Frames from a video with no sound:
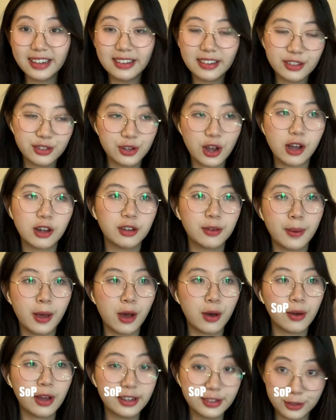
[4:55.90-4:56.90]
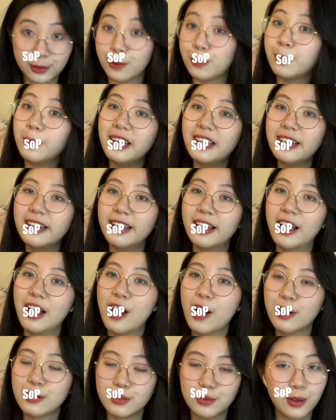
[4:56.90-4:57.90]
let's talk about SOP
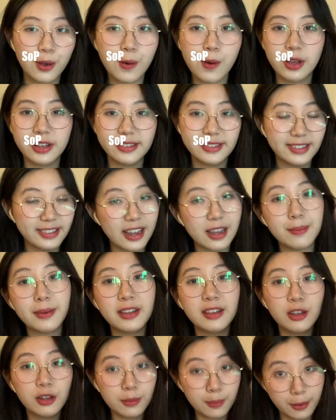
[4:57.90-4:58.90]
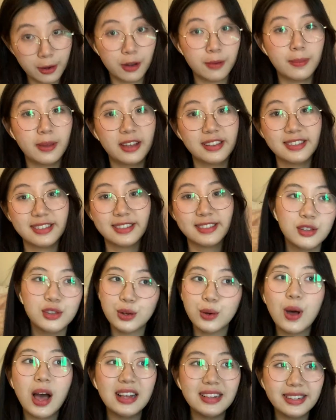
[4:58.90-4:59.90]
also known as statement of purpose.
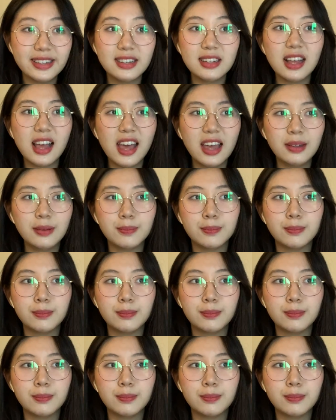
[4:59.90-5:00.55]
So I did a